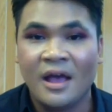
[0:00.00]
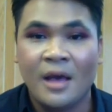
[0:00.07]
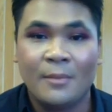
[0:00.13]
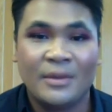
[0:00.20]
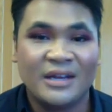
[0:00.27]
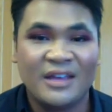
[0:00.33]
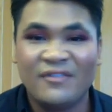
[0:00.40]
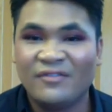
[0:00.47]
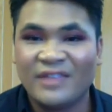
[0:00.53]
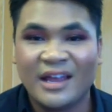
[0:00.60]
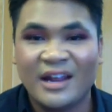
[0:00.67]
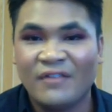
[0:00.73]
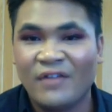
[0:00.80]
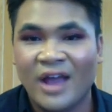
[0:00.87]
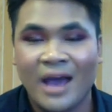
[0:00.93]
But if that
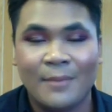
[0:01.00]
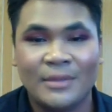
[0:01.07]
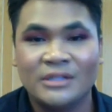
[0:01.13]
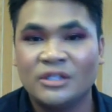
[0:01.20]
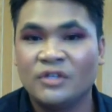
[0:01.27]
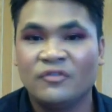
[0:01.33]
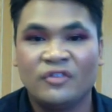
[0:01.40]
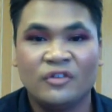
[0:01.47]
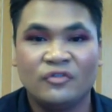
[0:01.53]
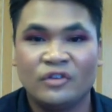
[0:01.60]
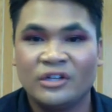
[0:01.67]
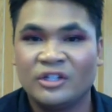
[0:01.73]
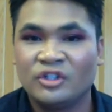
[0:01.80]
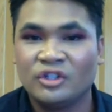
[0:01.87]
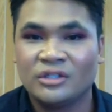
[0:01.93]
ever happens, feel free
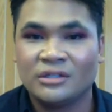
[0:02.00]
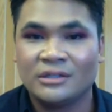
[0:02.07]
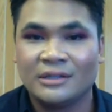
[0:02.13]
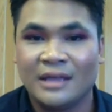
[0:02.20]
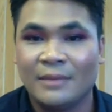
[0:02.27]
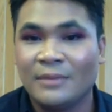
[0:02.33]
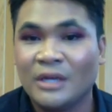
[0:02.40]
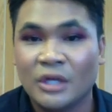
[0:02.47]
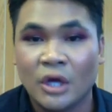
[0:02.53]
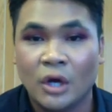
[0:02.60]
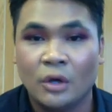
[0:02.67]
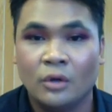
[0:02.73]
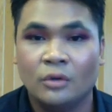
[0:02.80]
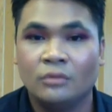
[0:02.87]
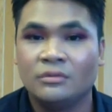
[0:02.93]
to just let me
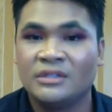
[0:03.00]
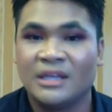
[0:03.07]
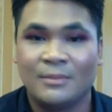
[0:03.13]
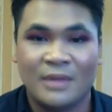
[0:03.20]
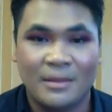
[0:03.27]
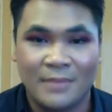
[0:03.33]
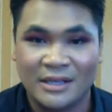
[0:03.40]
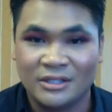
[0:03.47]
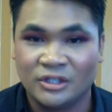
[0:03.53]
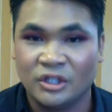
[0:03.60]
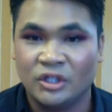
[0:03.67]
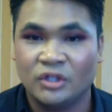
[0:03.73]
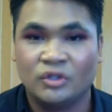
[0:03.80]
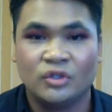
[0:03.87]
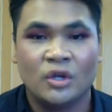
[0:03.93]
know, send me a
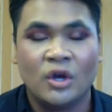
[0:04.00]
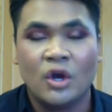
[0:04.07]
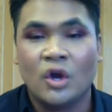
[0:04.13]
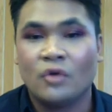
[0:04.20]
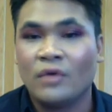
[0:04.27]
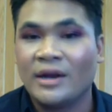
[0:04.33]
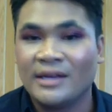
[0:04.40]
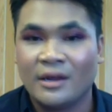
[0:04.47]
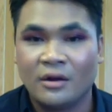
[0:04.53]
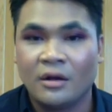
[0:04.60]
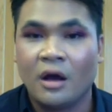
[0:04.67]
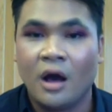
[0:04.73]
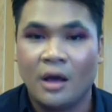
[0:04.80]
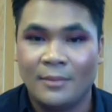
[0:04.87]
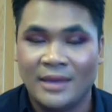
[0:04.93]
message, write down a
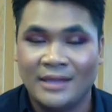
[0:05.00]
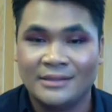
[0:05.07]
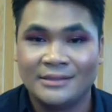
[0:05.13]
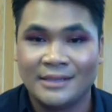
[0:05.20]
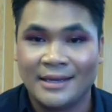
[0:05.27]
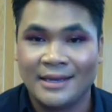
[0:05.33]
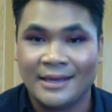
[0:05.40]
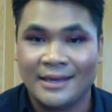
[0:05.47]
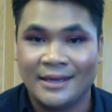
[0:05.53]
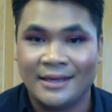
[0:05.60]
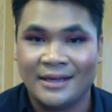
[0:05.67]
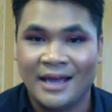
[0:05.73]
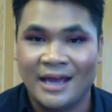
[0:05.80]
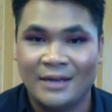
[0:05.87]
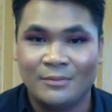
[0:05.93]
comment, and
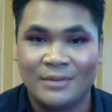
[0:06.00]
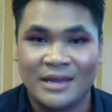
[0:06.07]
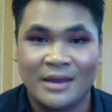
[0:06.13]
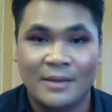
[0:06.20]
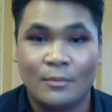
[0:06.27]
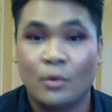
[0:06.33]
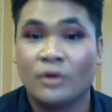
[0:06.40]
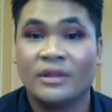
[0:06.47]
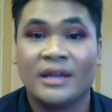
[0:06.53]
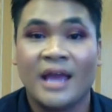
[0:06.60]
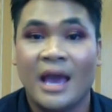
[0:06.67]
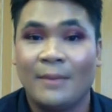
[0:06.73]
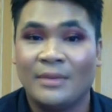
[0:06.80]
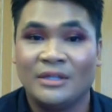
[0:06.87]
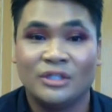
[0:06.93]
I'd be more than
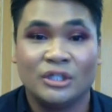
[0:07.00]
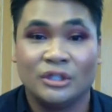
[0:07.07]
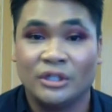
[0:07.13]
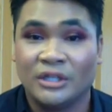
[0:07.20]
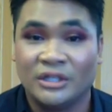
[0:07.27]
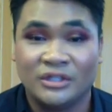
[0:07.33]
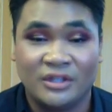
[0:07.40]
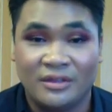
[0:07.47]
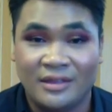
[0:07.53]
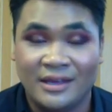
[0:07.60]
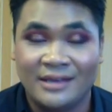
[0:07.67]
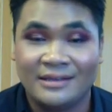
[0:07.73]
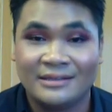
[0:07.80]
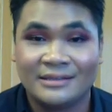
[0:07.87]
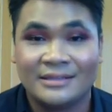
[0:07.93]
happy to look into
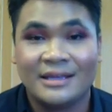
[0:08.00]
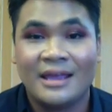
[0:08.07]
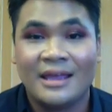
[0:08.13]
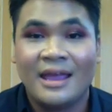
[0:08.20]
things.